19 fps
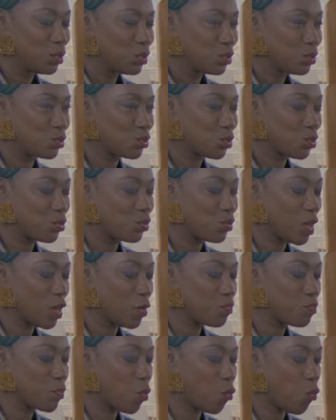So
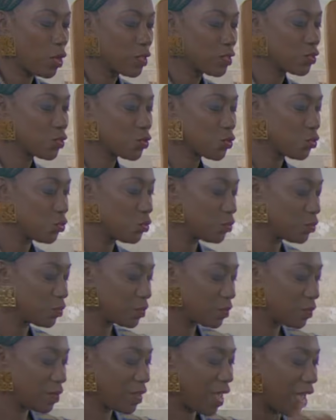once you
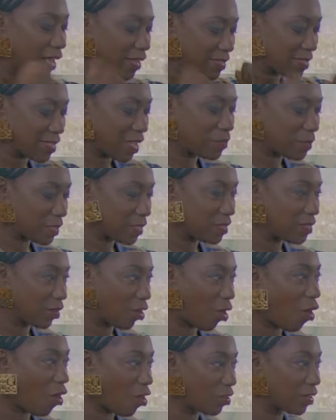accepted the
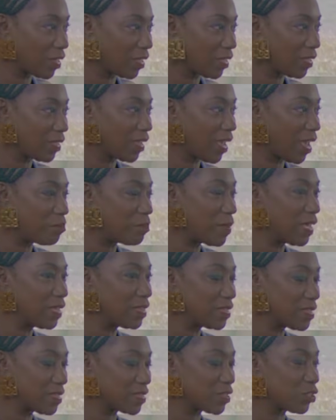calling and made
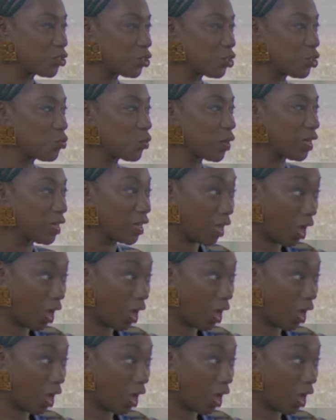the decision you were going to